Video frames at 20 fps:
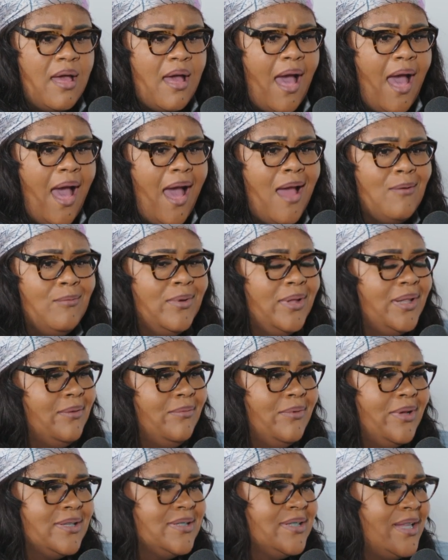I really
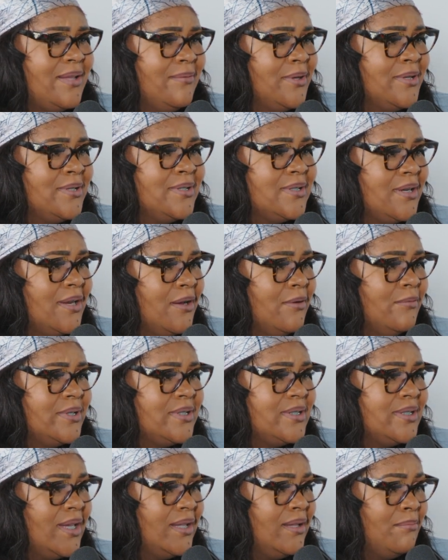wasn't even concerned
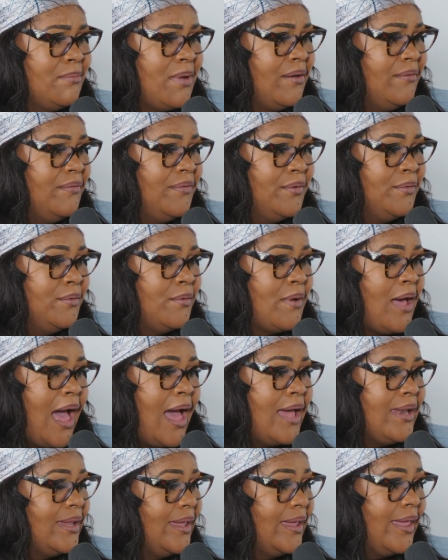with selling my food.
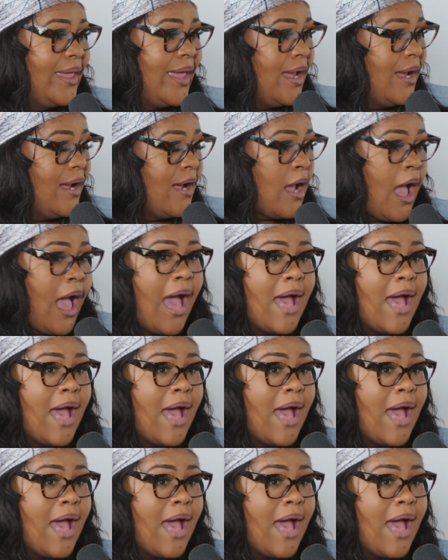I didn't care.